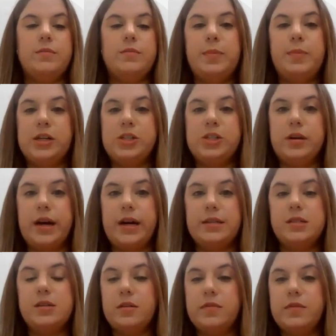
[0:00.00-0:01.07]

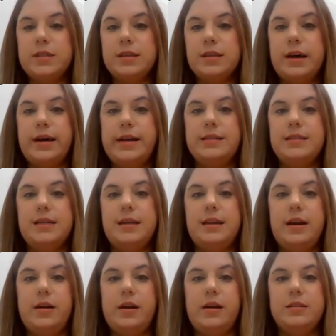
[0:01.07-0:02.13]
specialized service lines
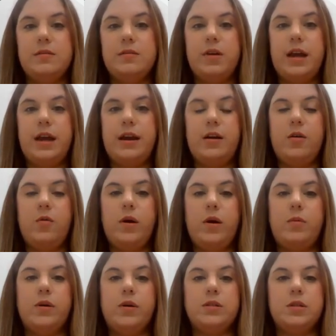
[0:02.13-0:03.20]
and areas of care
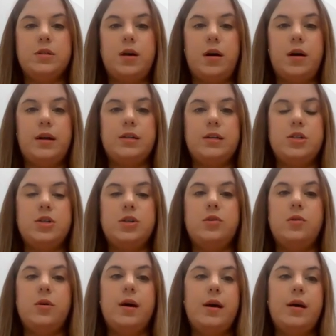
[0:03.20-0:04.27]
where we're talking
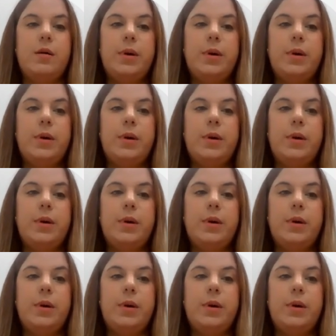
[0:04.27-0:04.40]
to